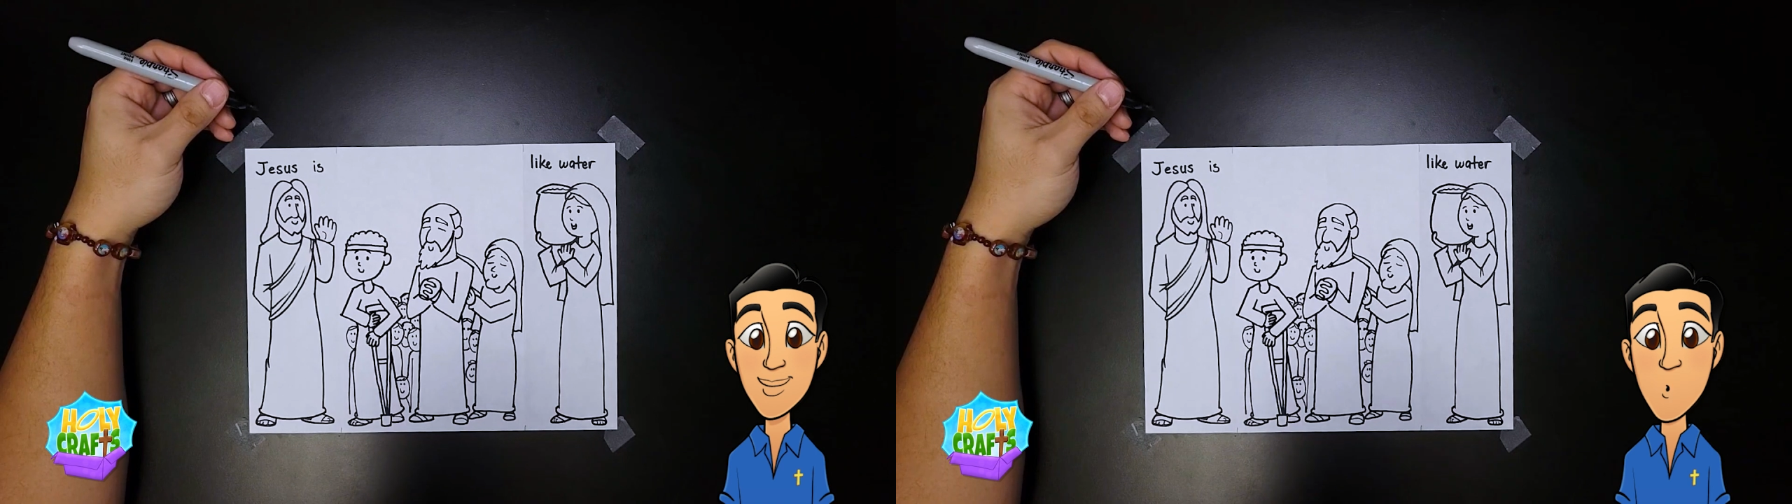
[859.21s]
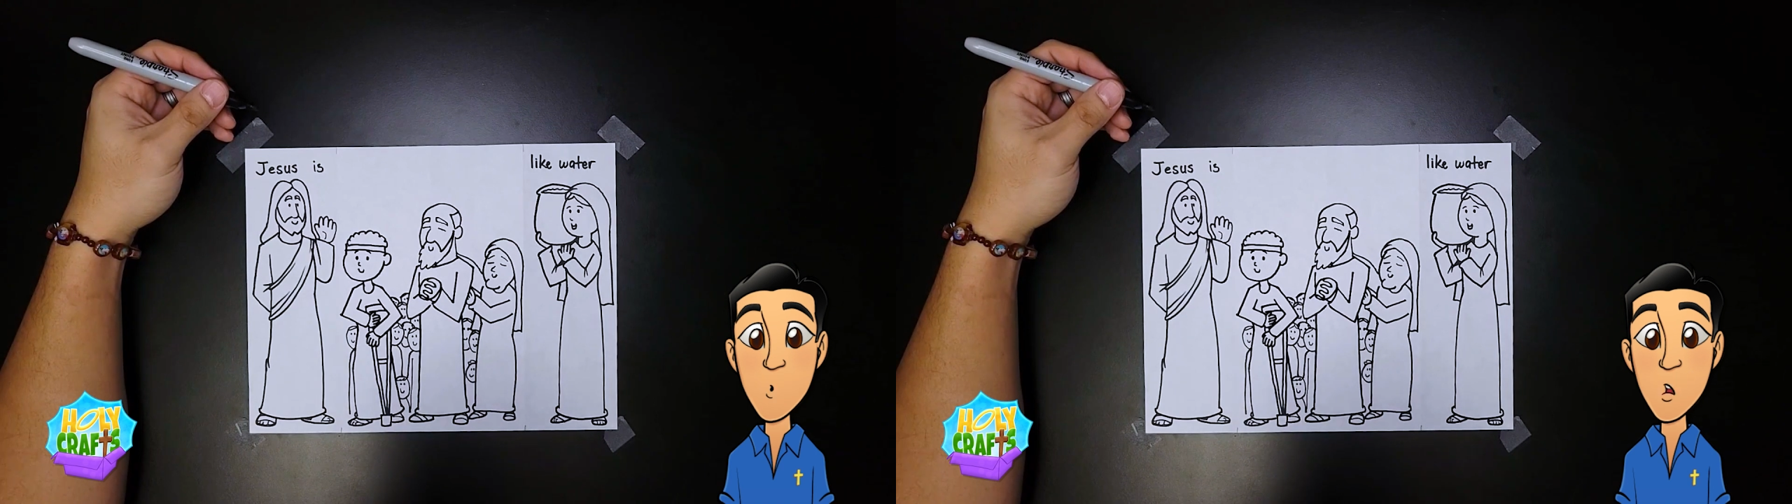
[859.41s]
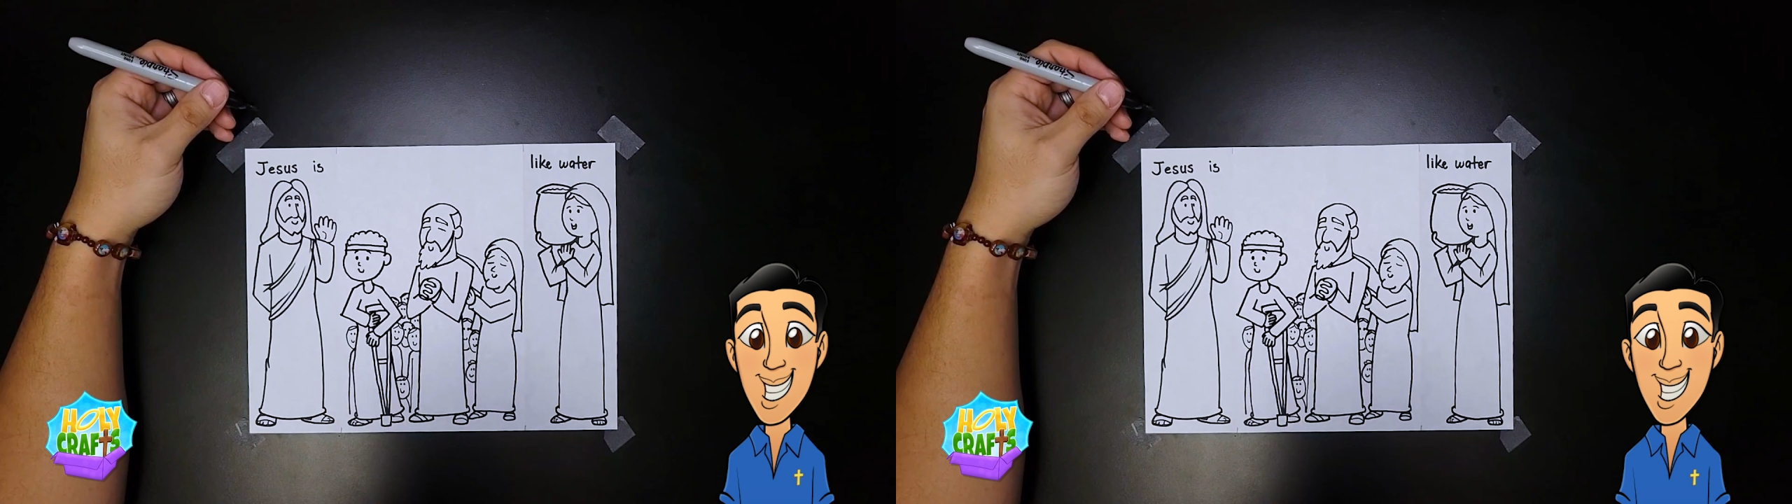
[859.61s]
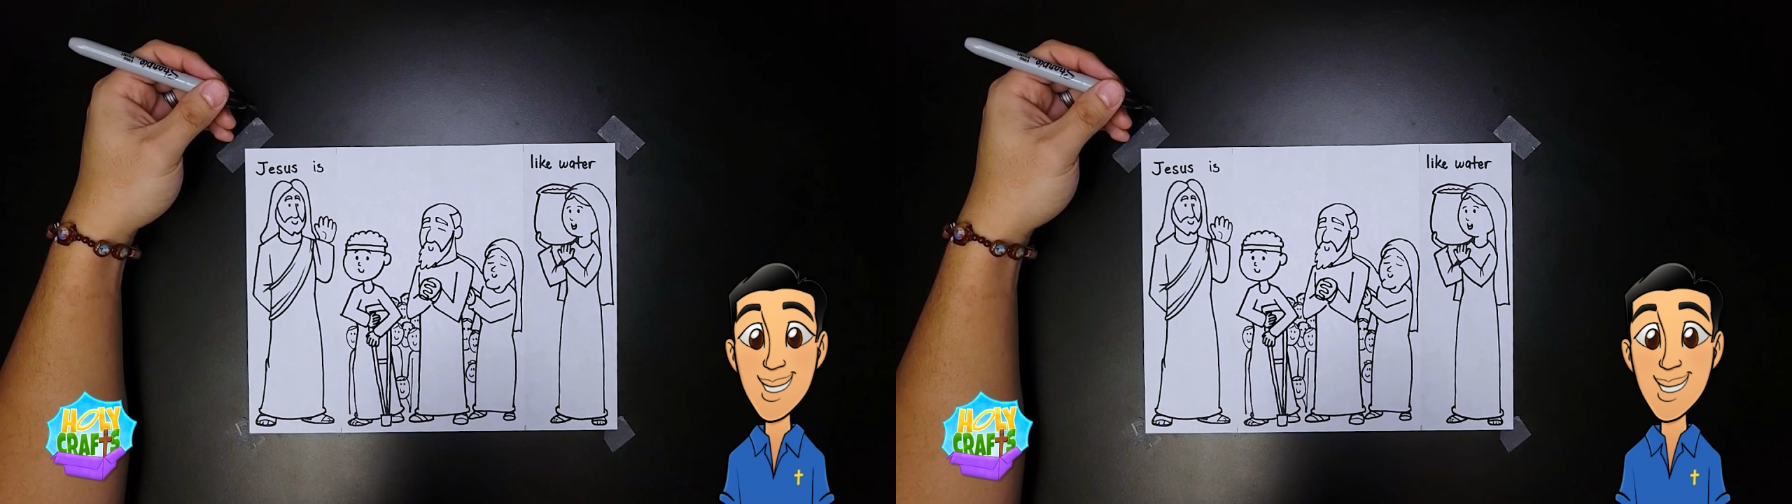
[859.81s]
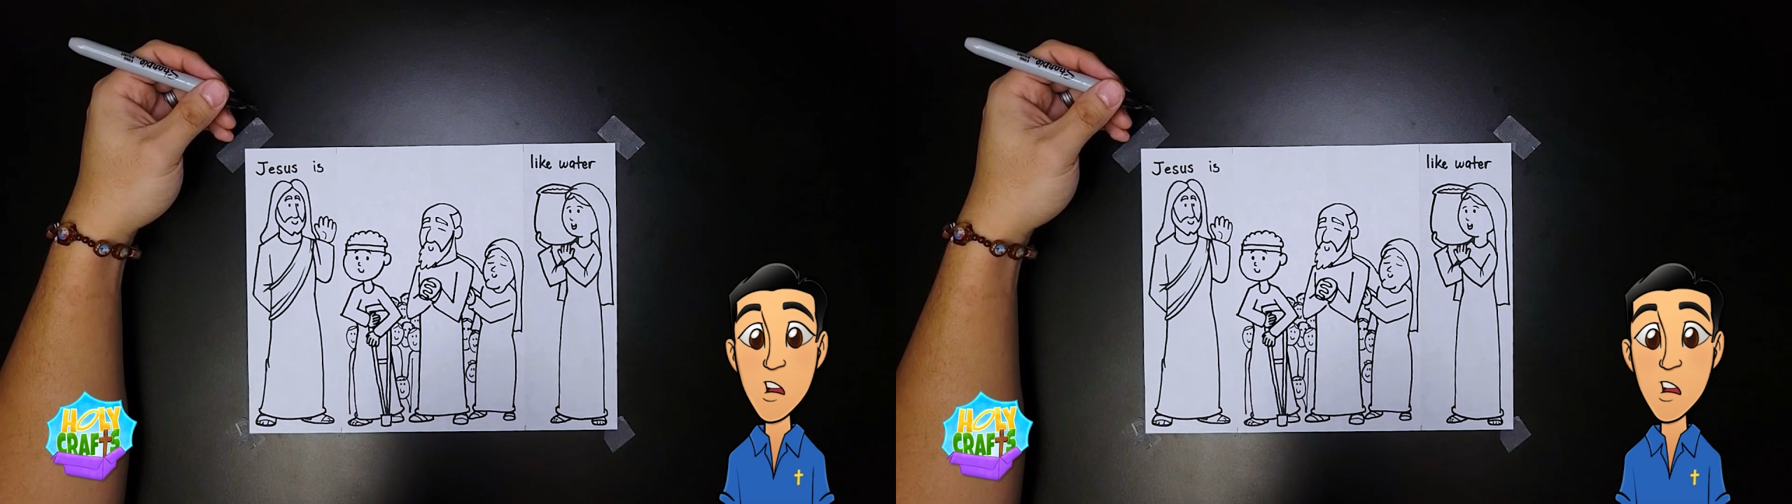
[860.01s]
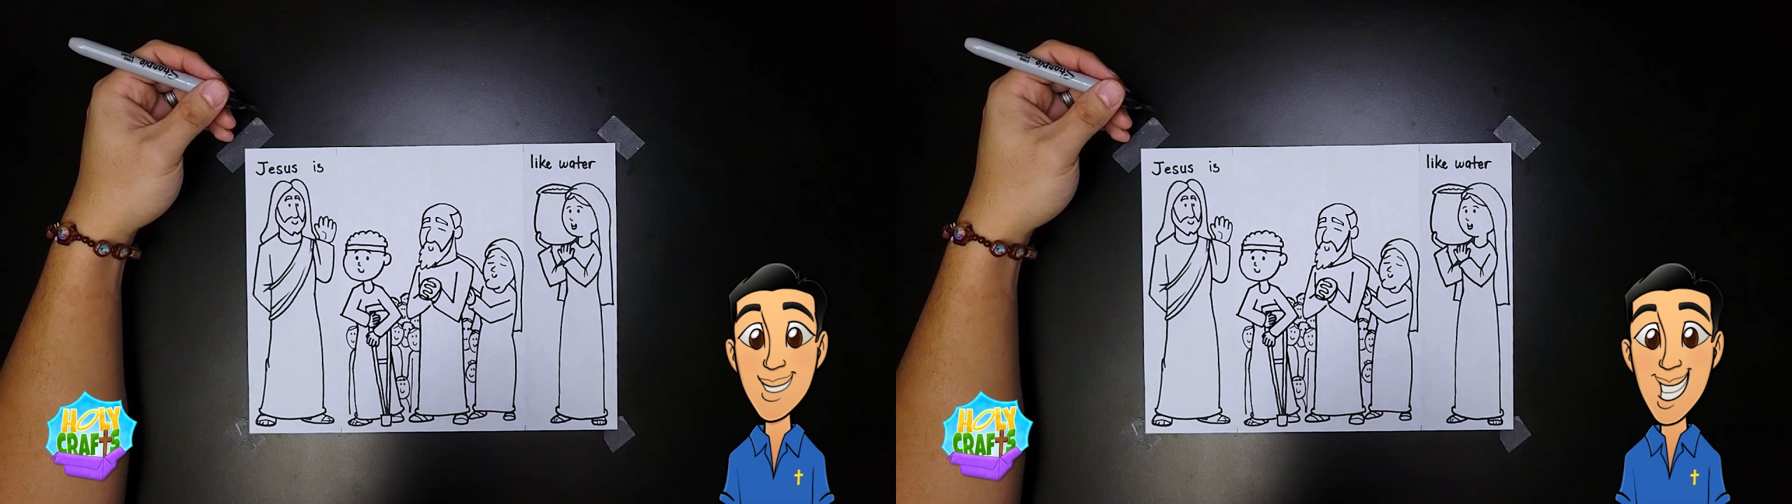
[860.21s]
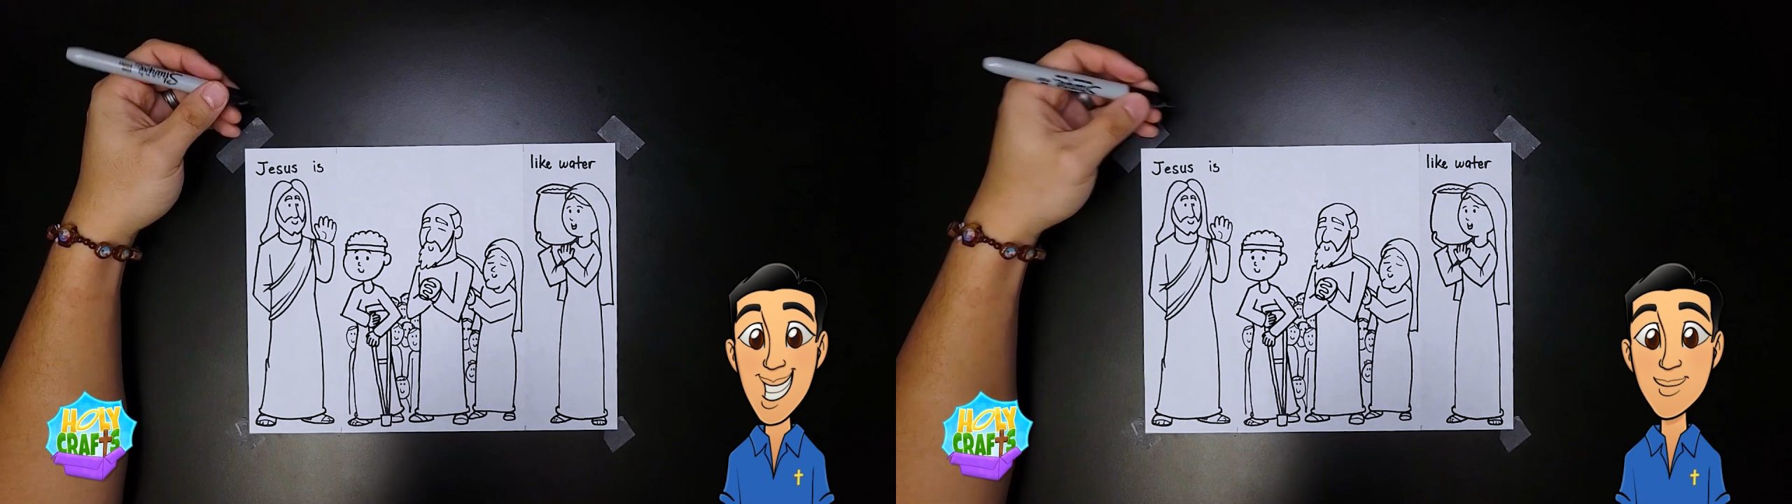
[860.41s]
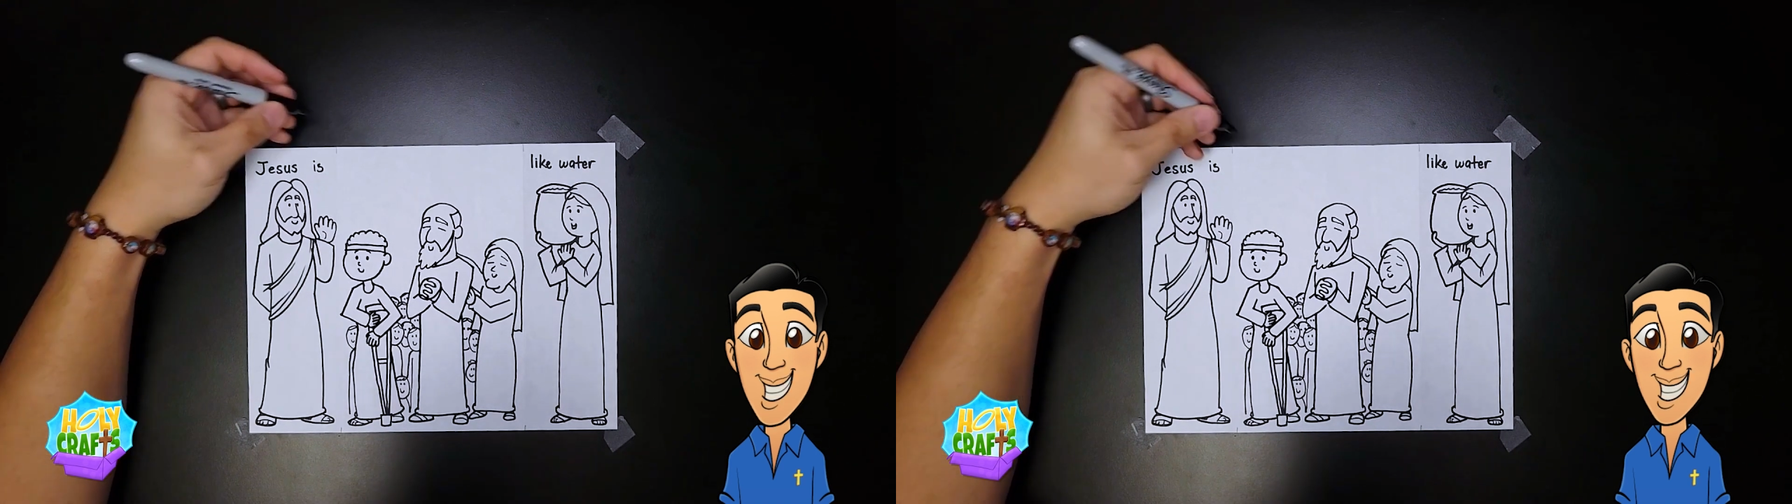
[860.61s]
The phrase is going to say,